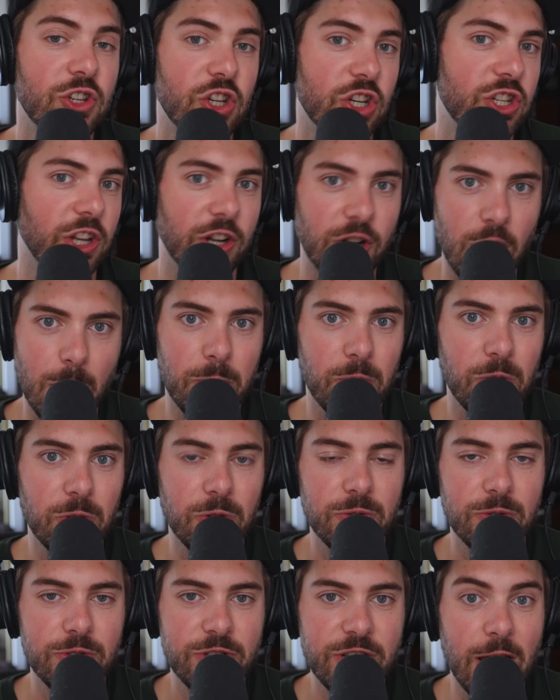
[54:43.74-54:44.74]
just a
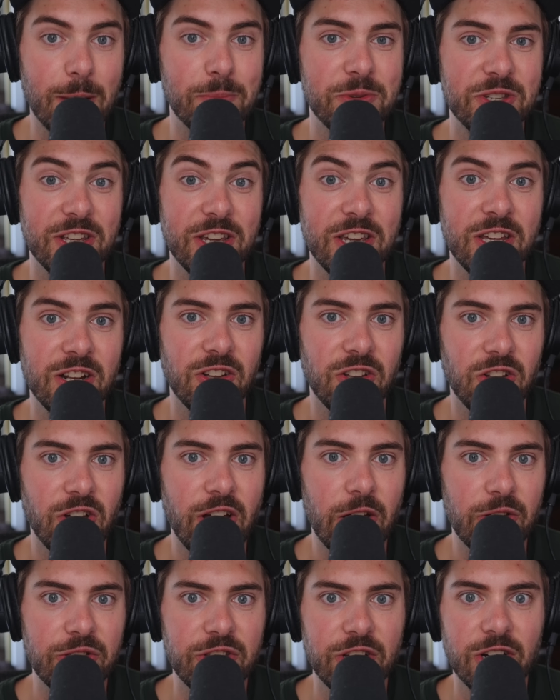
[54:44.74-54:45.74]
couple tips to eat a little
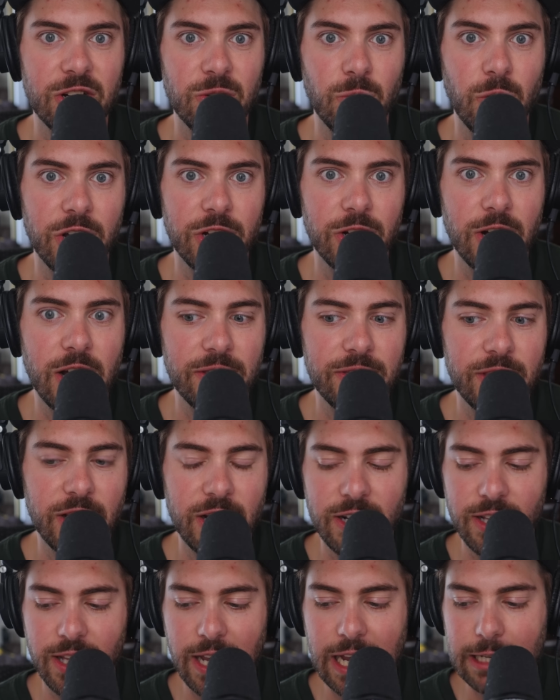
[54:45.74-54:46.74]
healthier while you're out
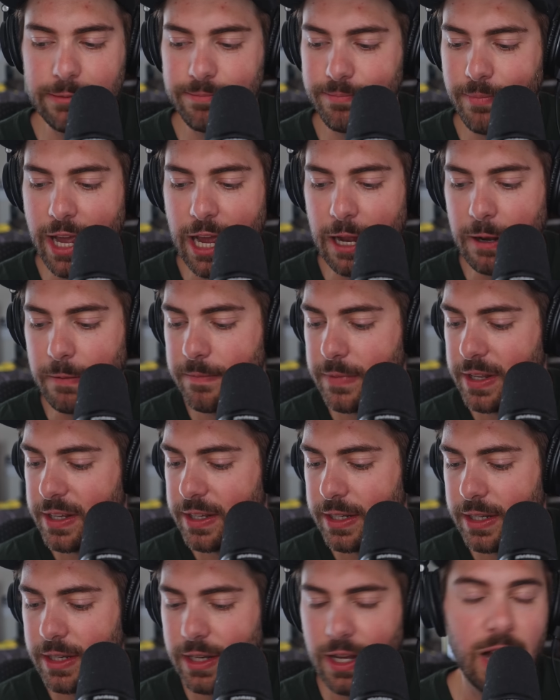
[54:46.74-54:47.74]
there, like, man,
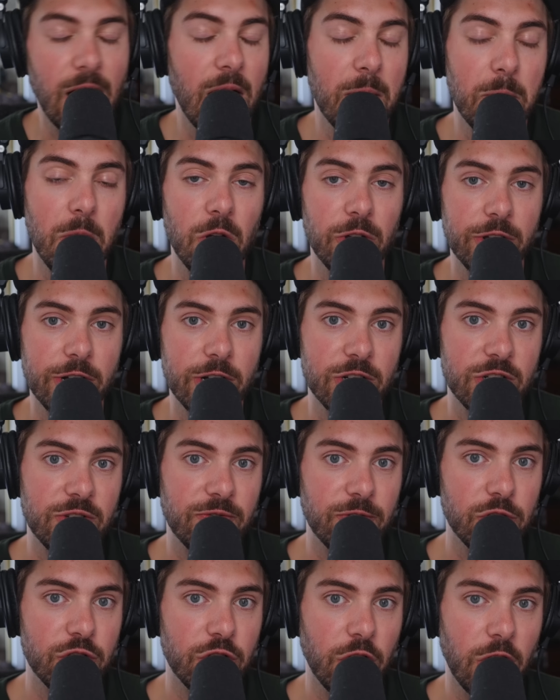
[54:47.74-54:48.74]
I'm all ears
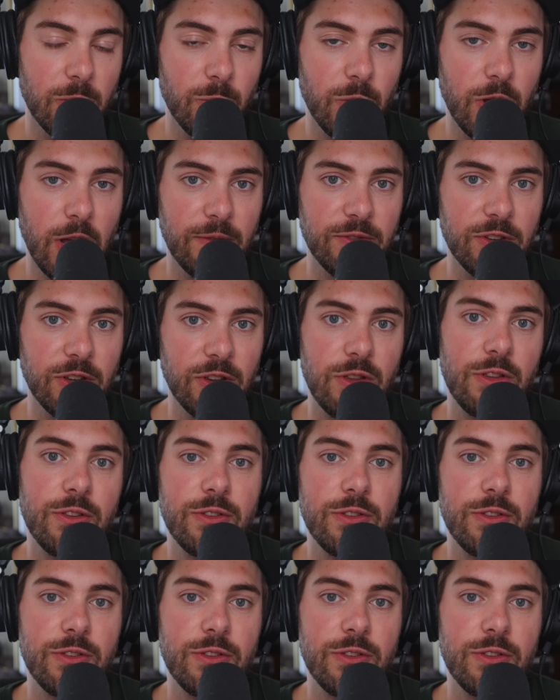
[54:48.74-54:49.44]
for sure. And we'll have to